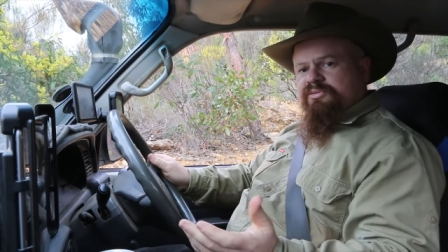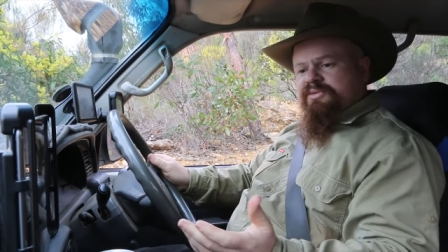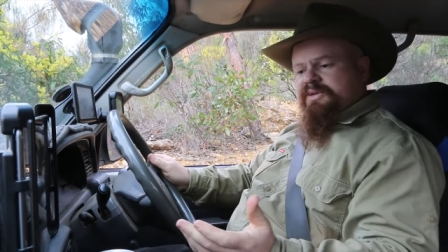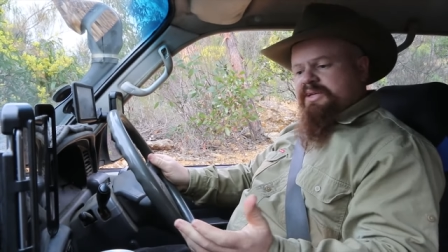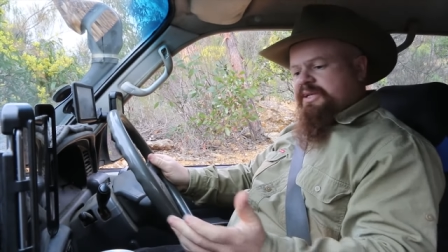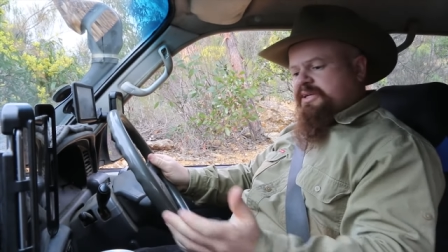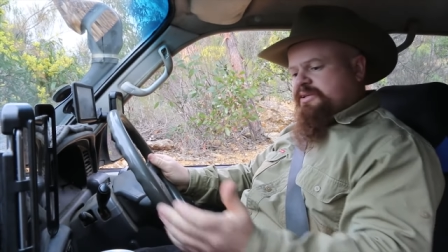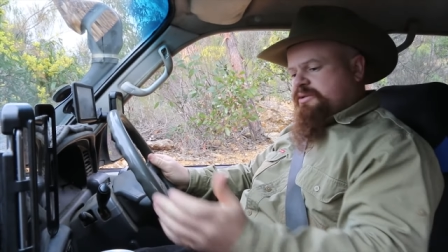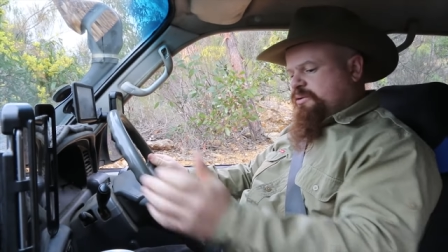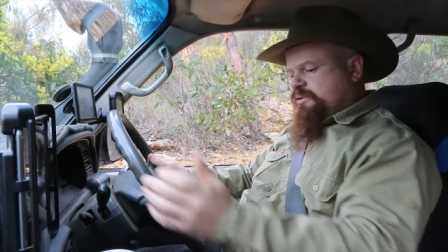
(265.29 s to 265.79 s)

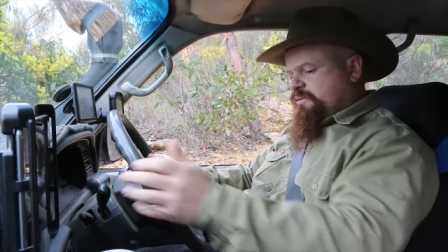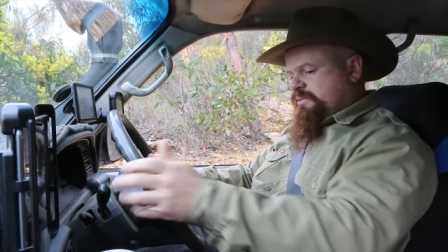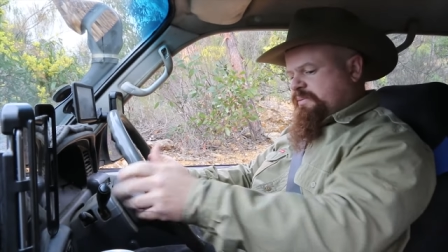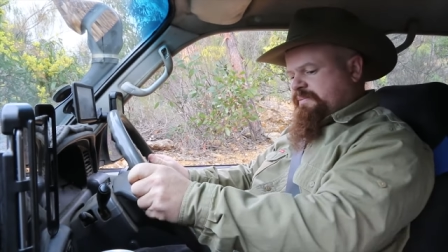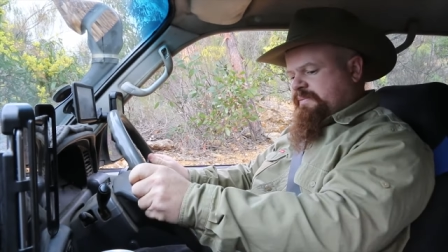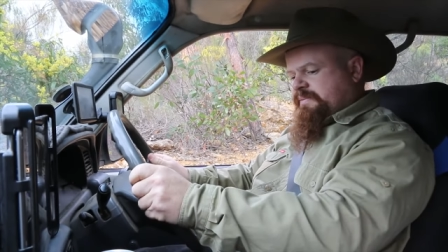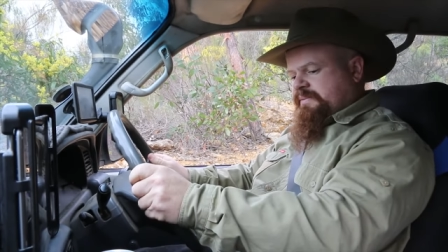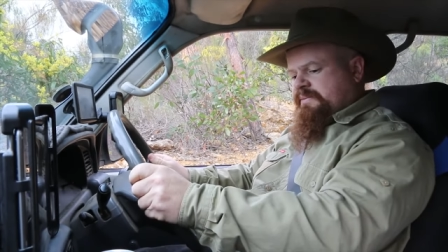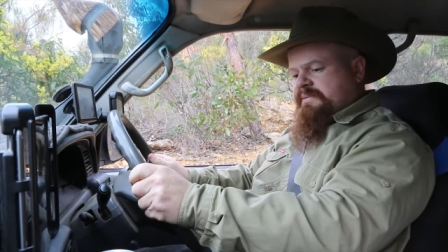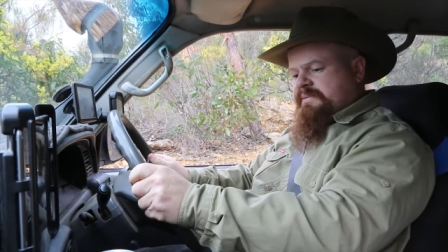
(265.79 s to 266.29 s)
vehicle.
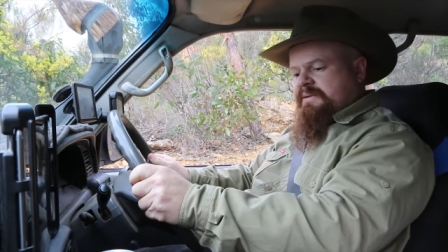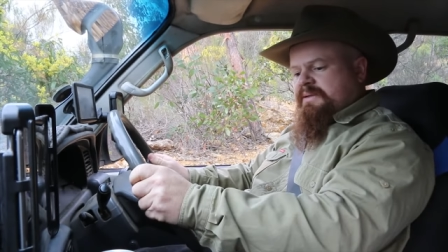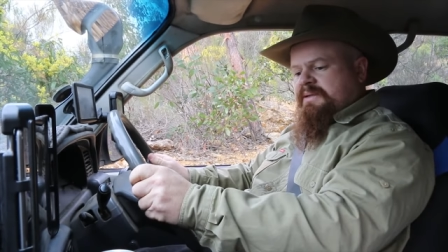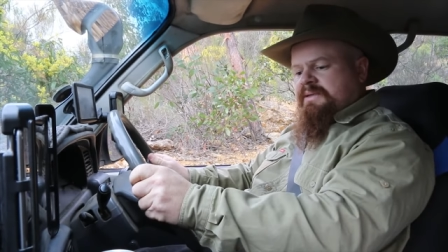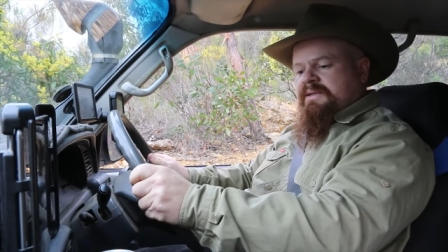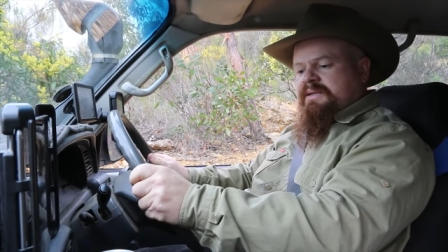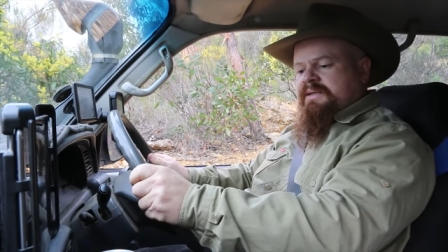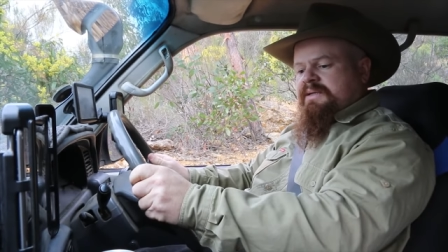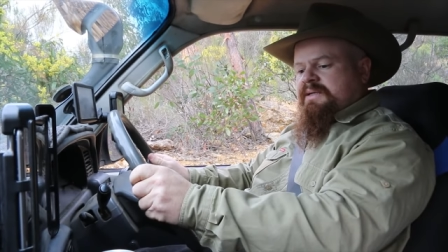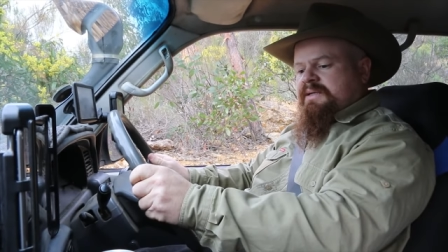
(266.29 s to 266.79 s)

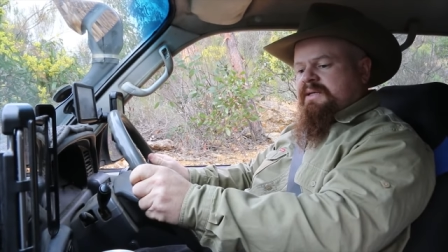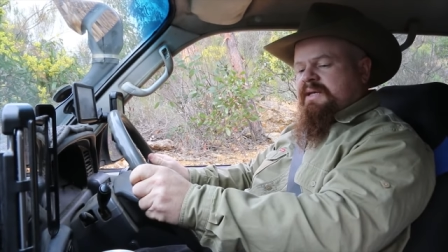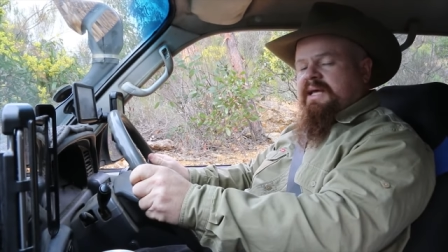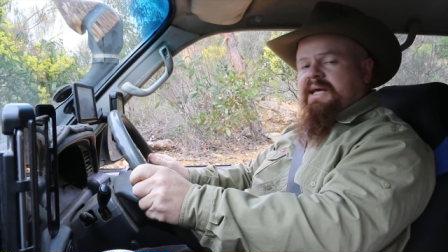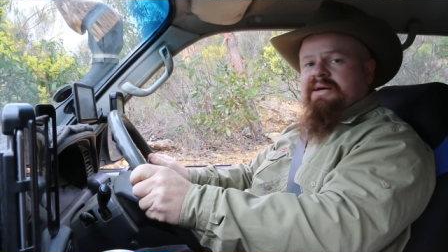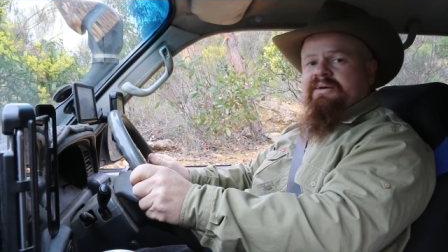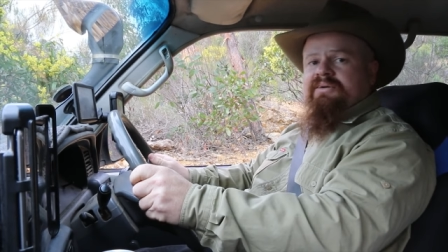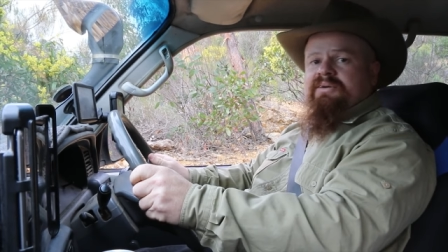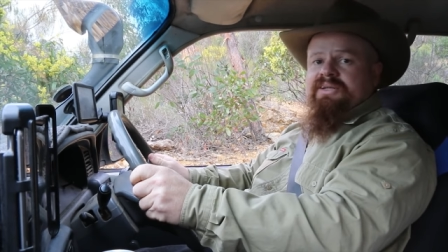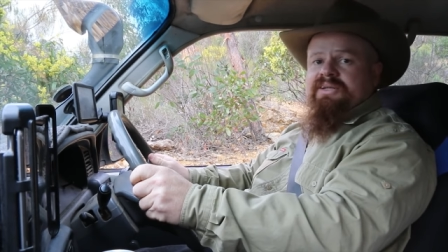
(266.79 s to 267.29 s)

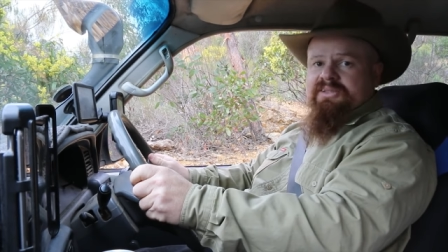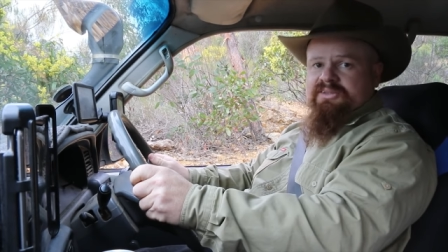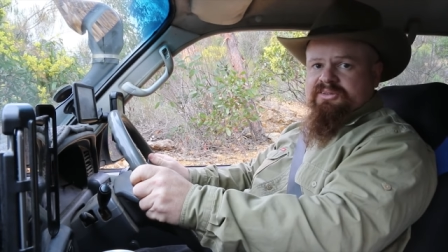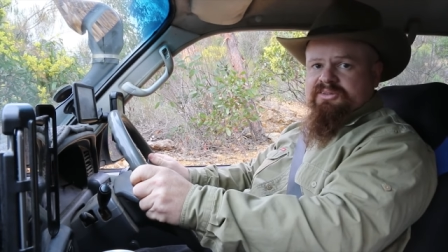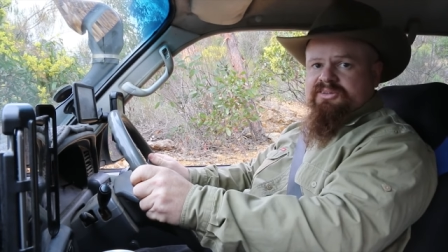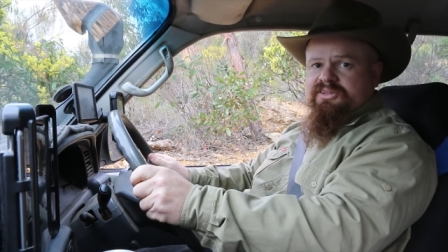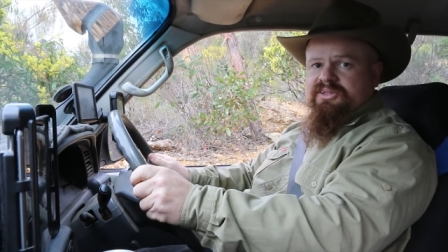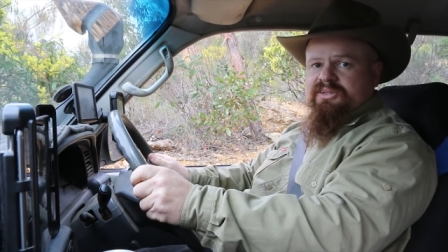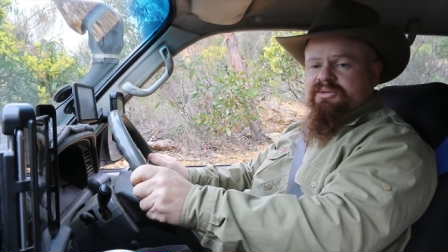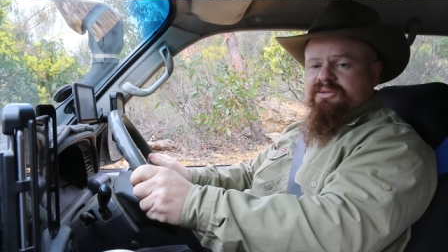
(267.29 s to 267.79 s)
Now I need
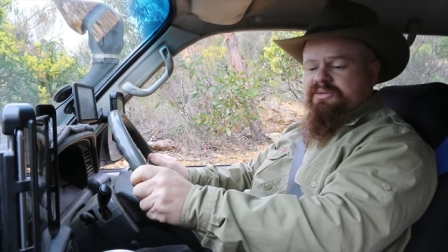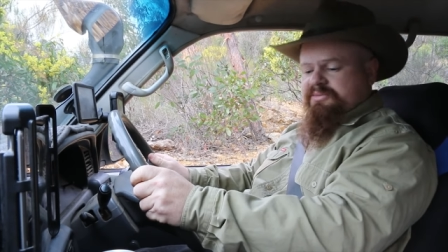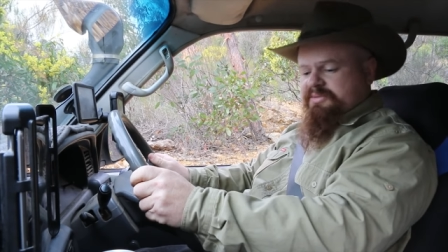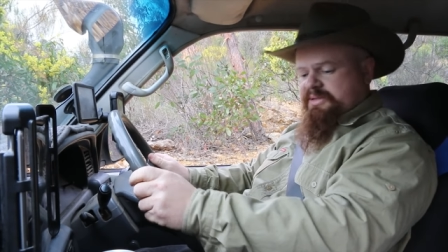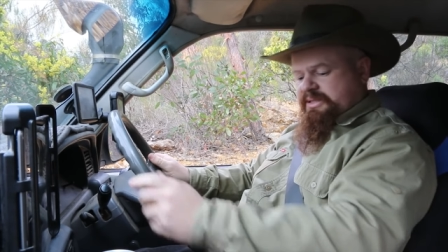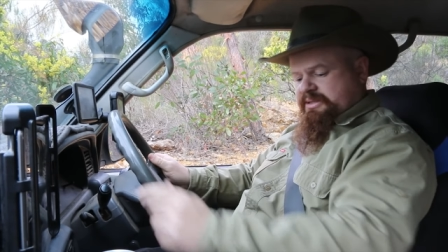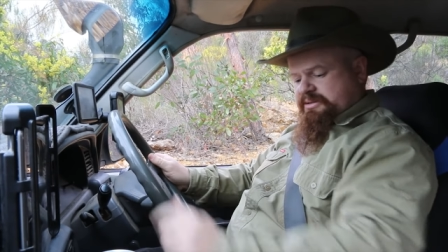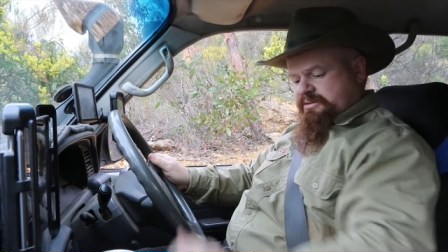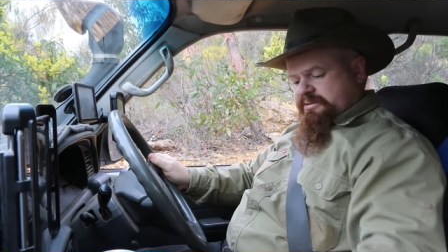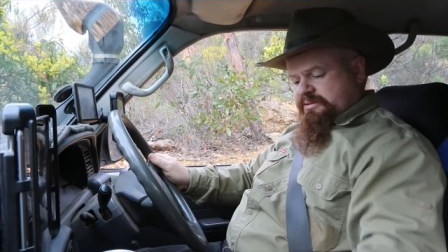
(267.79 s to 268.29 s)
to secure the
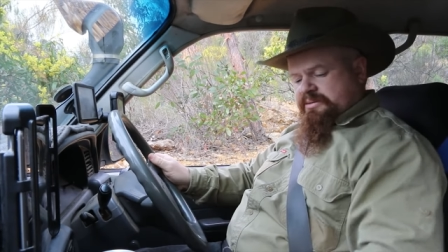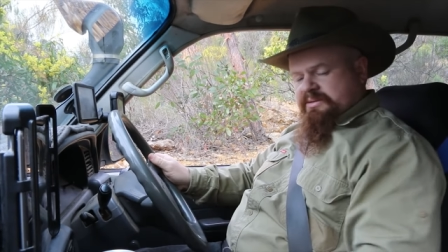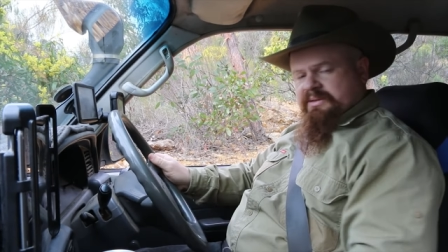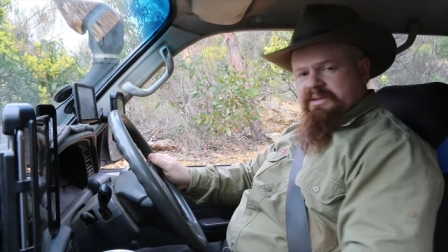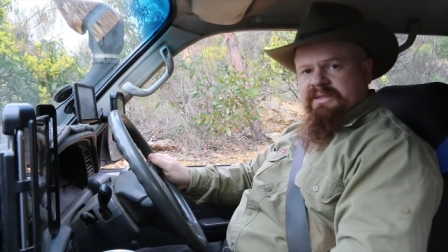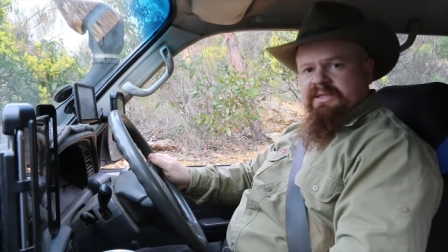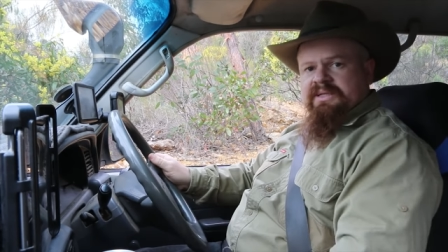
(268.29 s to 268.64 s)
vehicle.